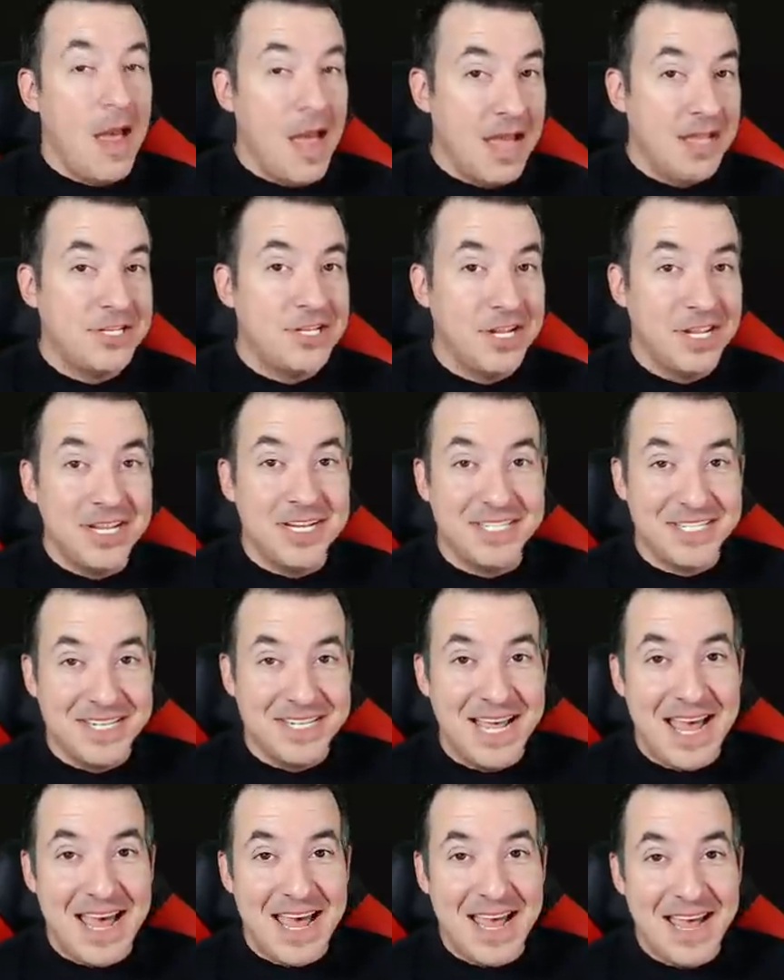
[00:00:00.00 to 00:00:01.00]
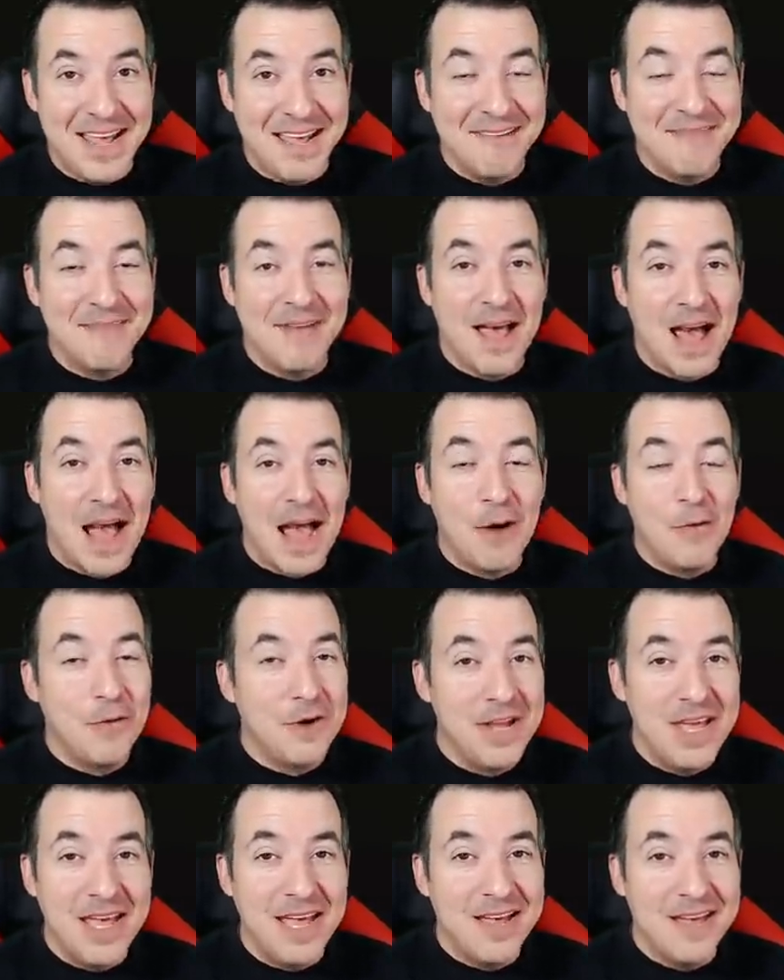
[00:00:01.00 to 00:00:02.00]
And to this day, I will
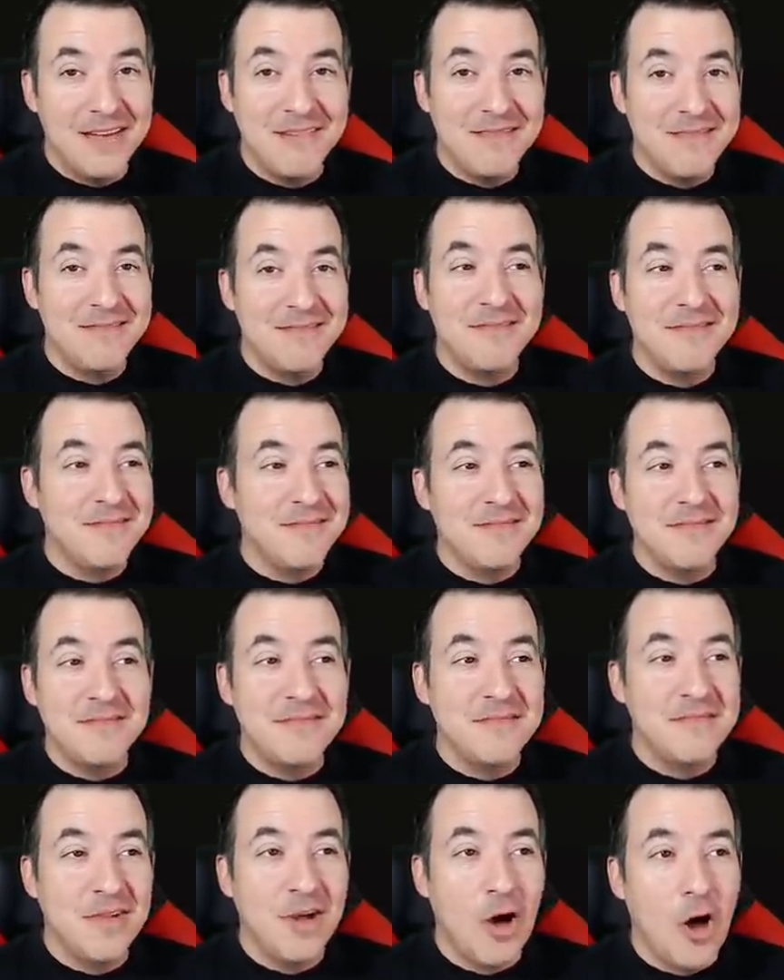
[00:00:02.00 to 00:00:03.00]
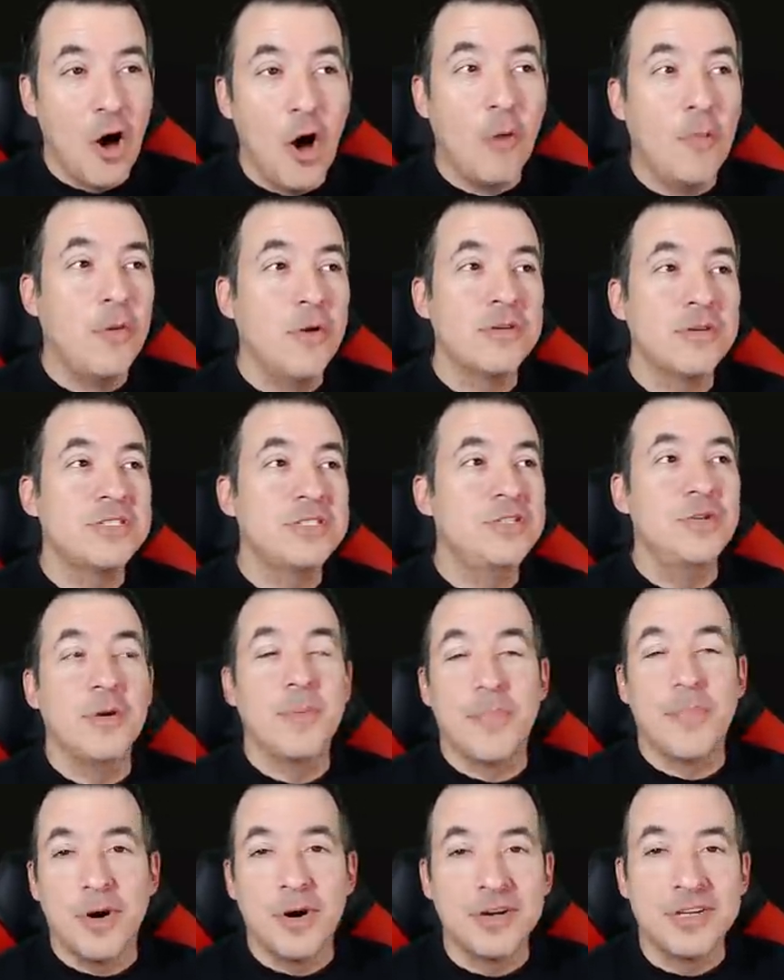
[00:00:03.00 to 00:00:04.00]
get almost to a
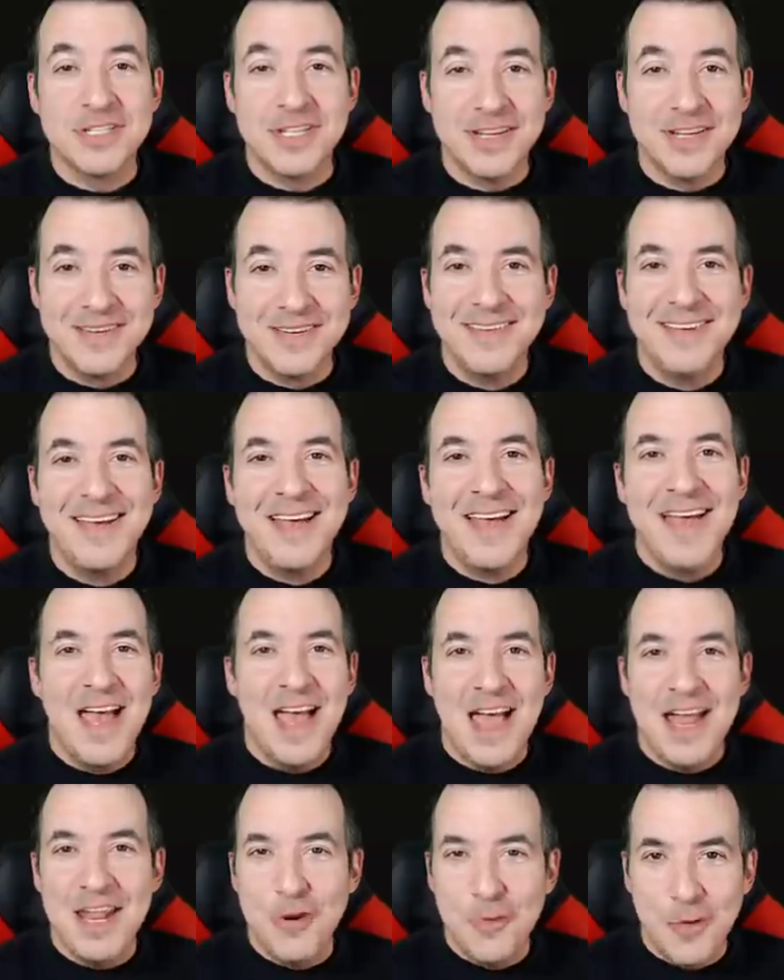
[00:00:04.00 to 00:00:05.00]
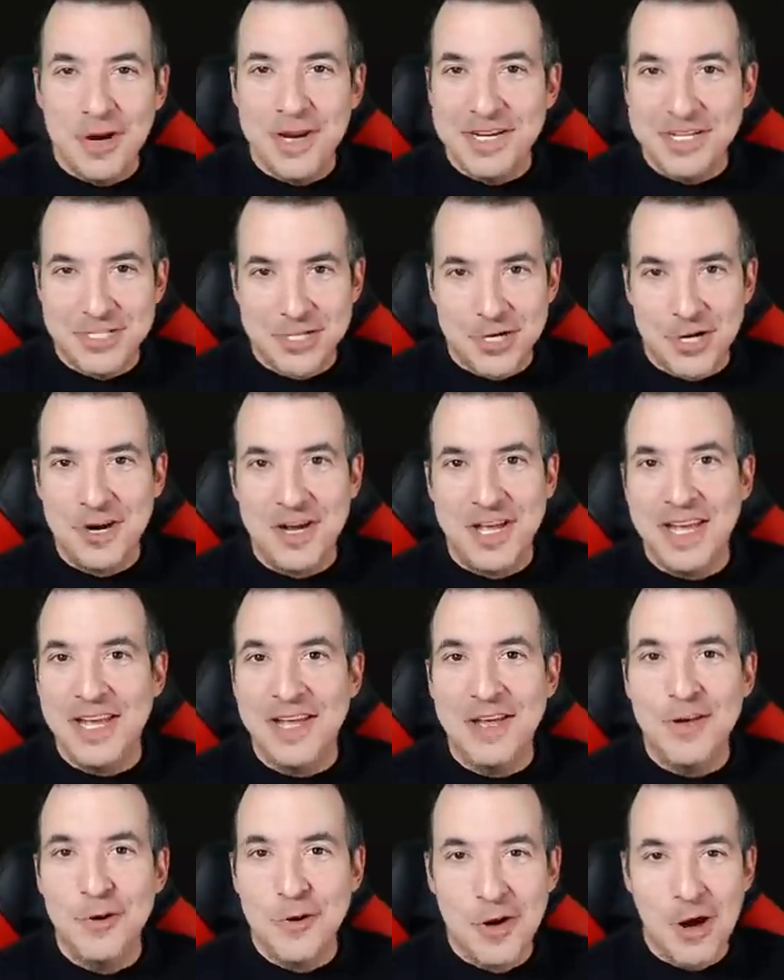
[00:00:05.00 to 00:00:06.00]
person, anyone in Turkey
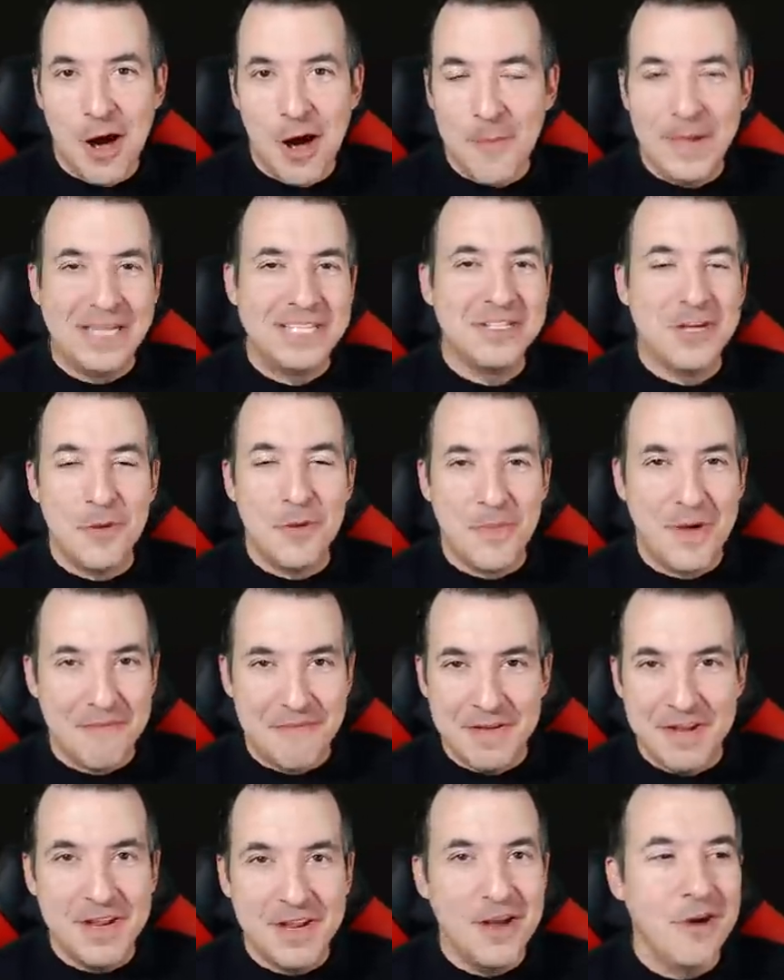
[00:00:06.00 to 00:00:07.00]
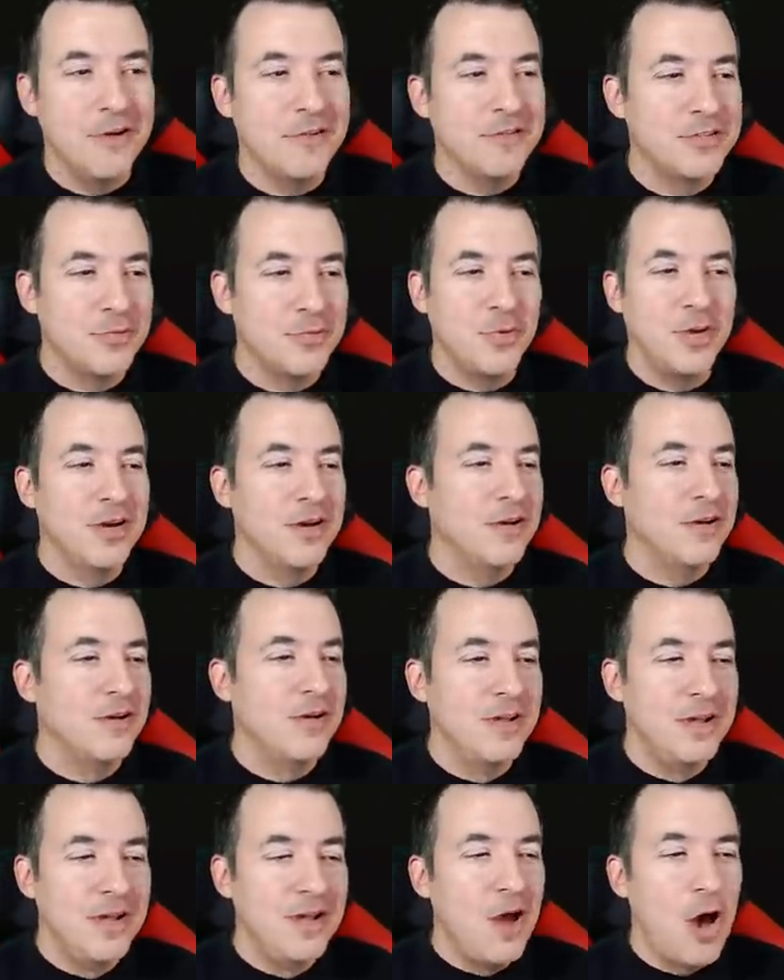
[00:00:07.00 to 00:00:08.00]
who comments on my videos
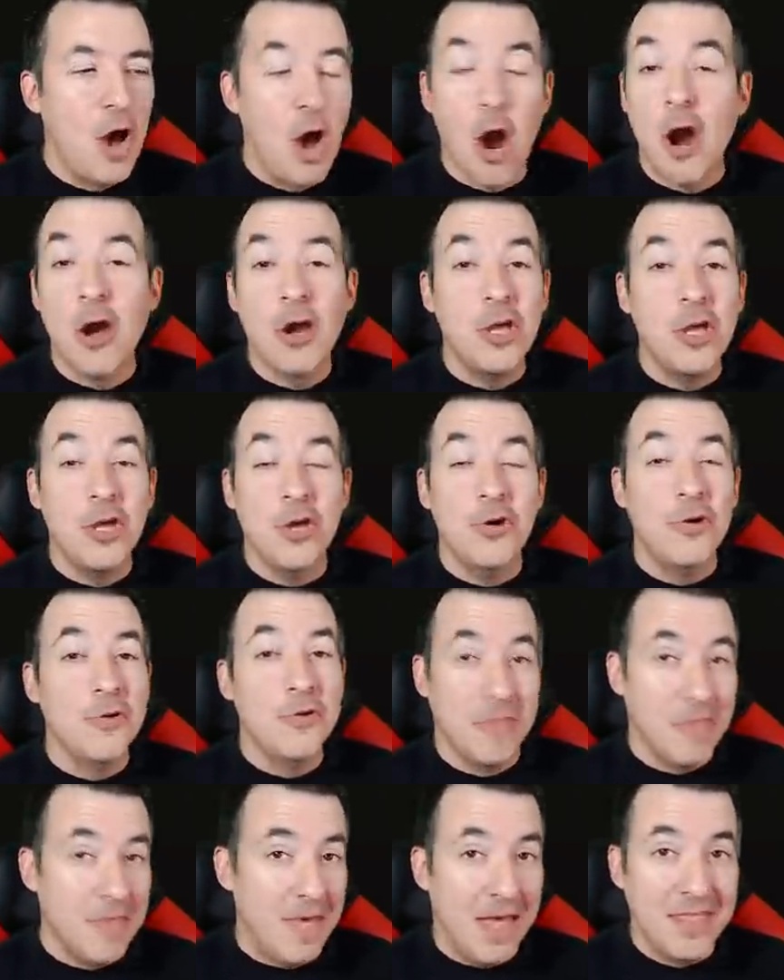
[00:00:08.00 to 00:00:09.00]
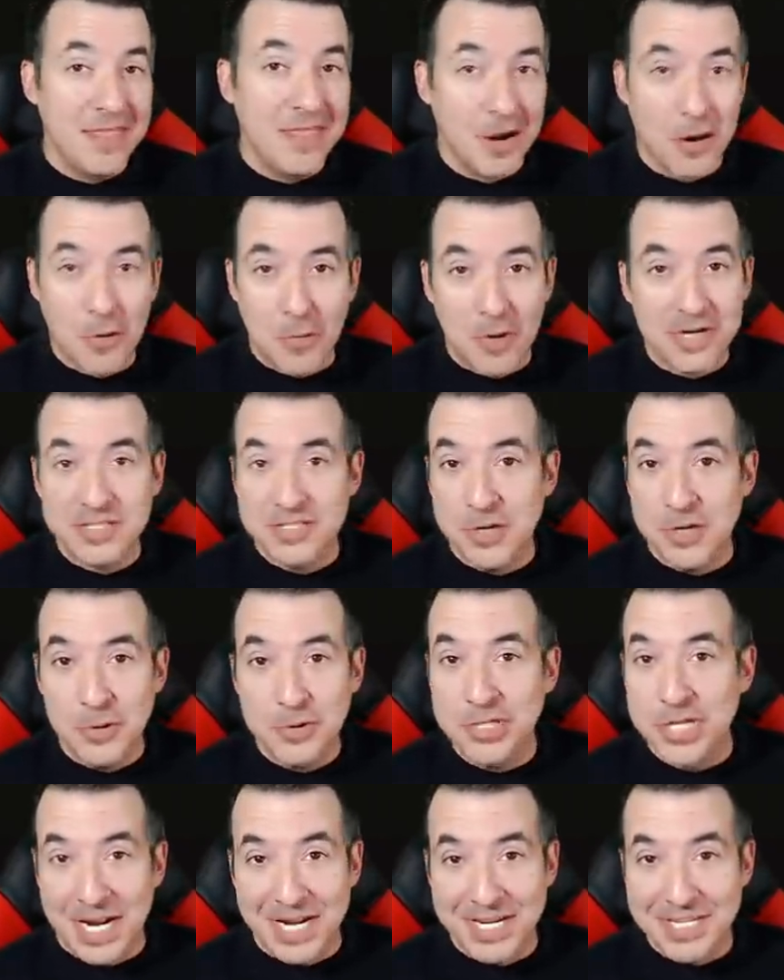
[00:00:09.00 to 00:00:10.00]
will argue that there was no
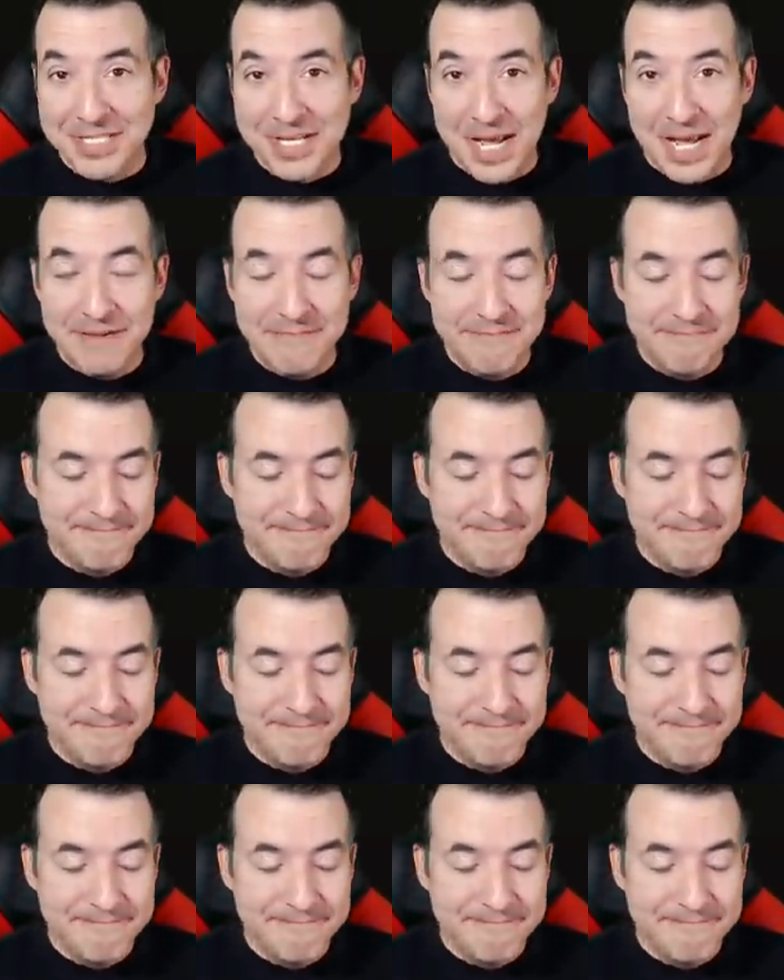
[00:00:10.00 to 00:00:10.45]
genocide.